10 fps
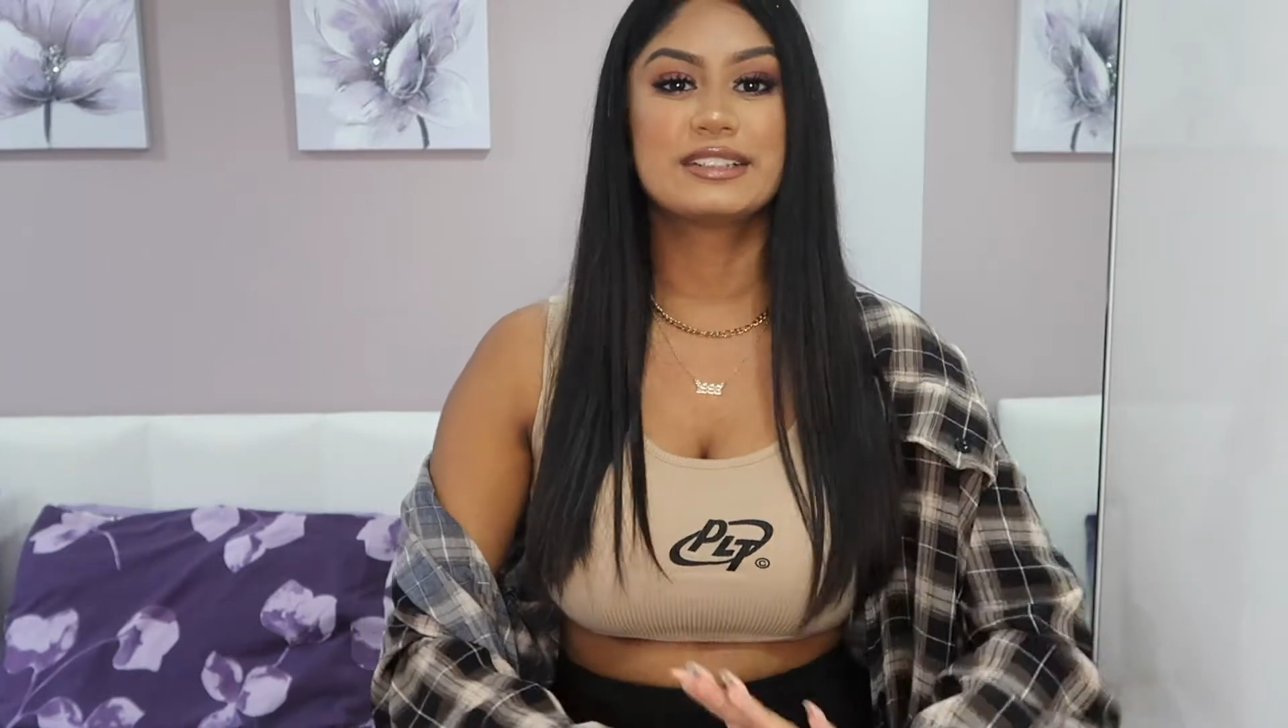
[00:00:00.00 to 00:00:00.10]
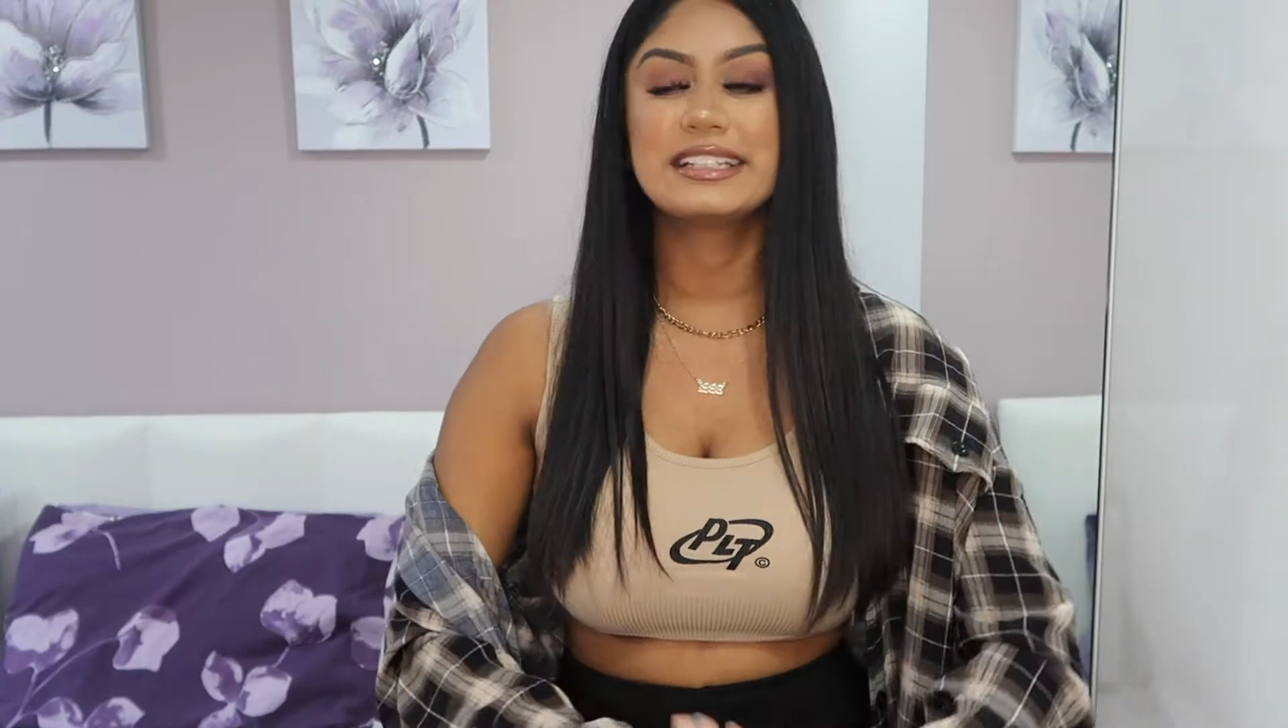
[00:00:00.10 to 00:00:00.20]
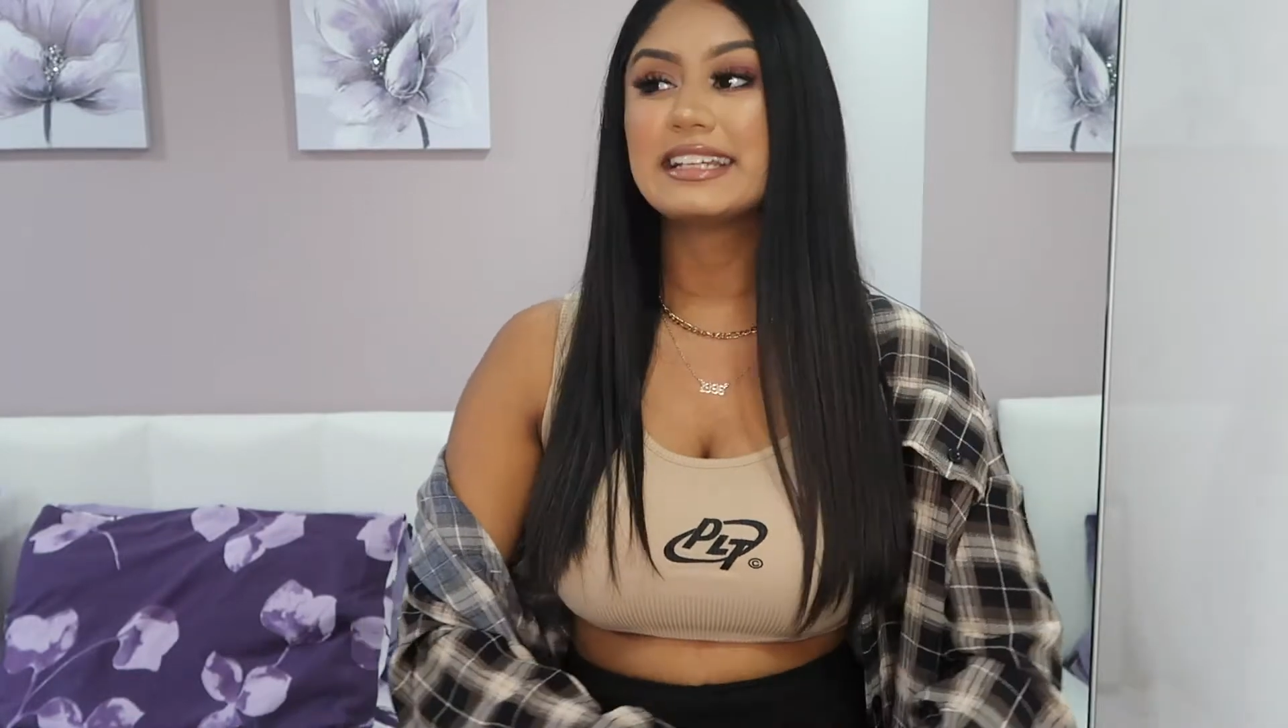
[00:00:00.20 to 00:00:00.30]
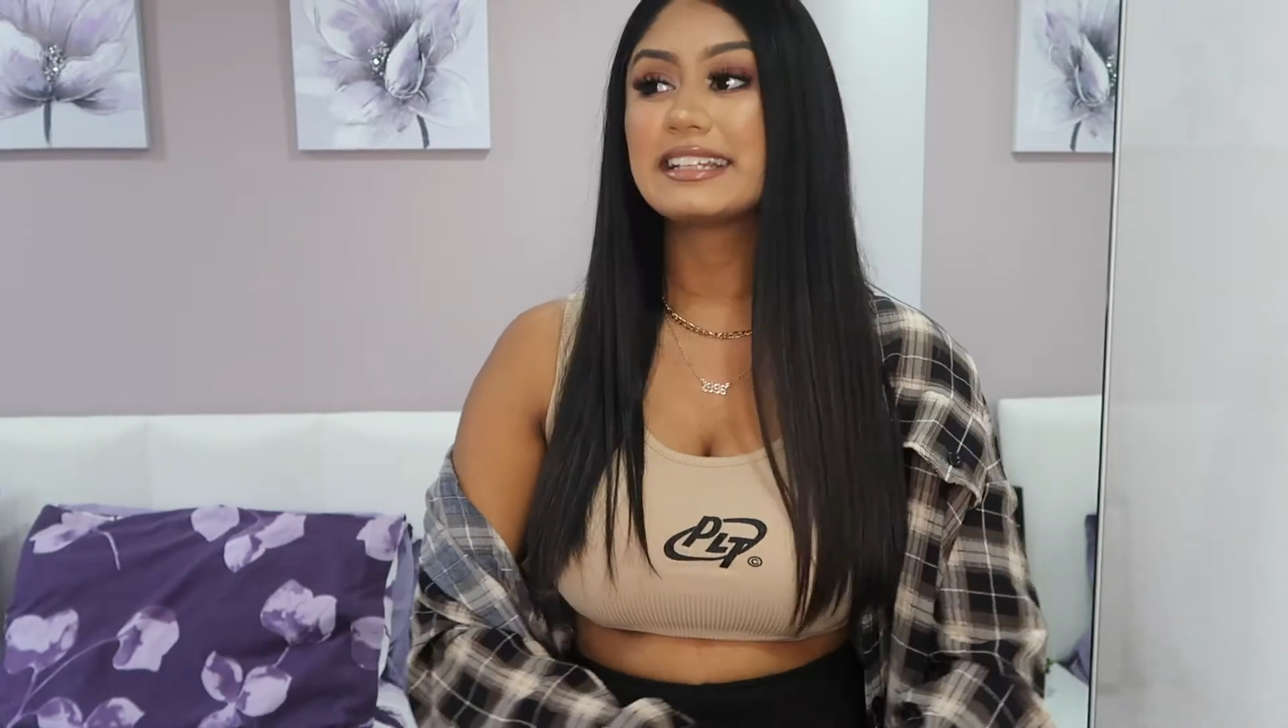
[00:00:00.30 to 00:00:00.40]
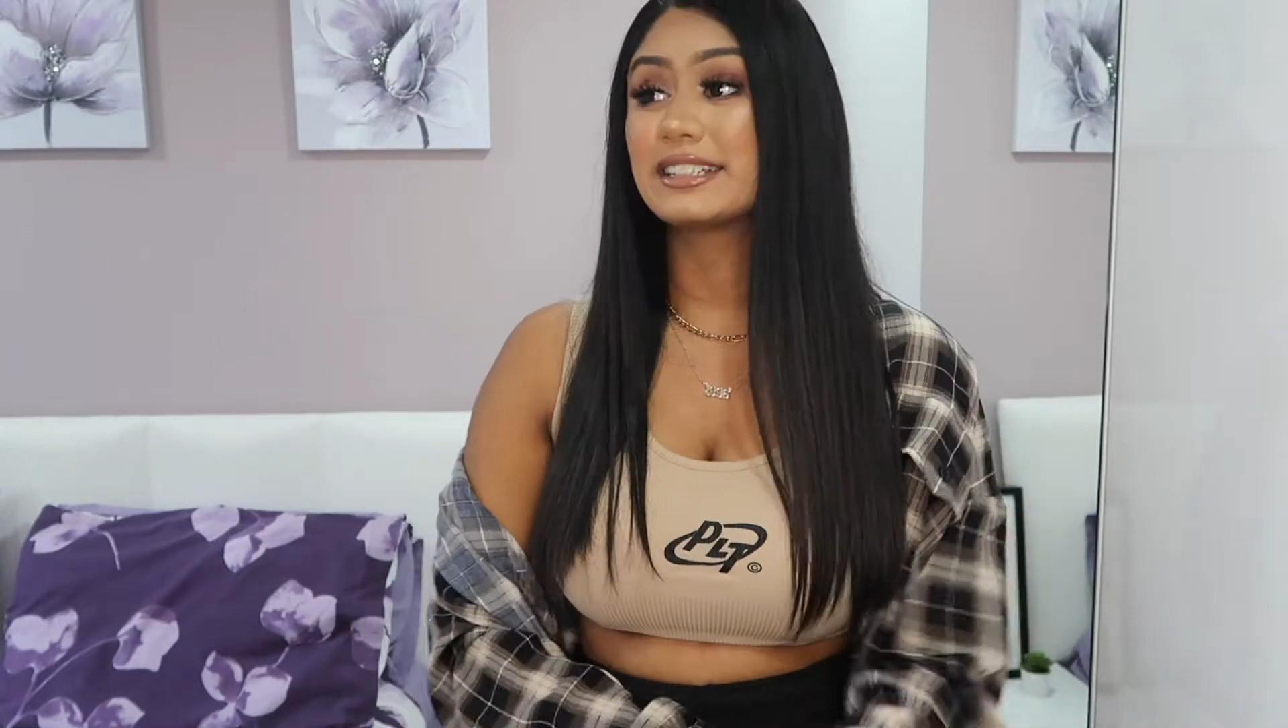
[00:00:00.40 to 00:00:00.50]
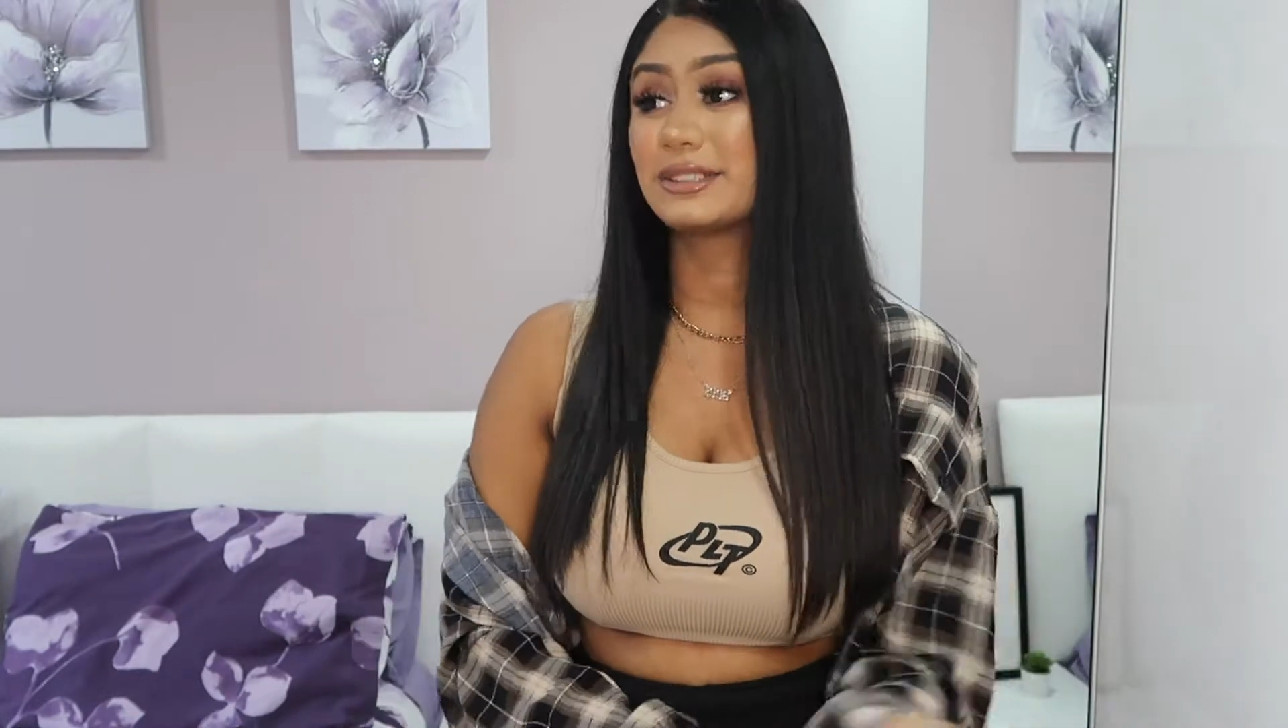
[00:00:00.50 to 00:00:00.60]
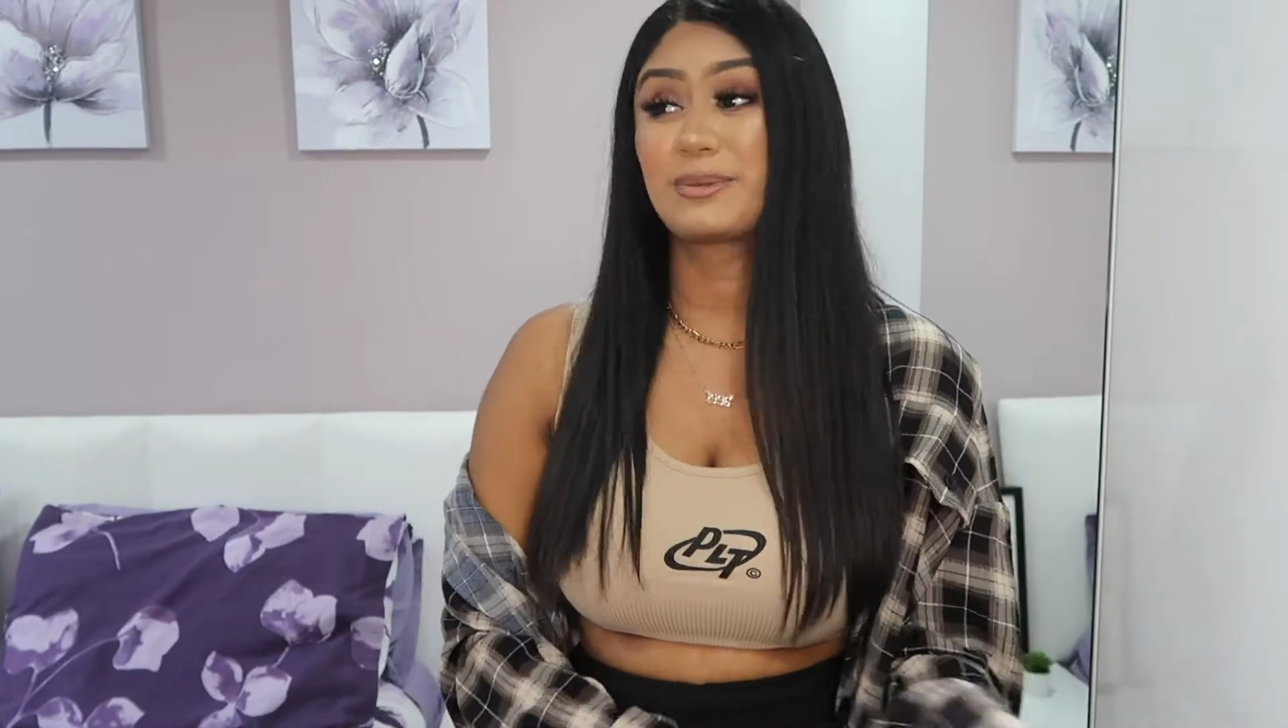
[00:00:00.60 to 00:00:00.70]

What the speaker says: need because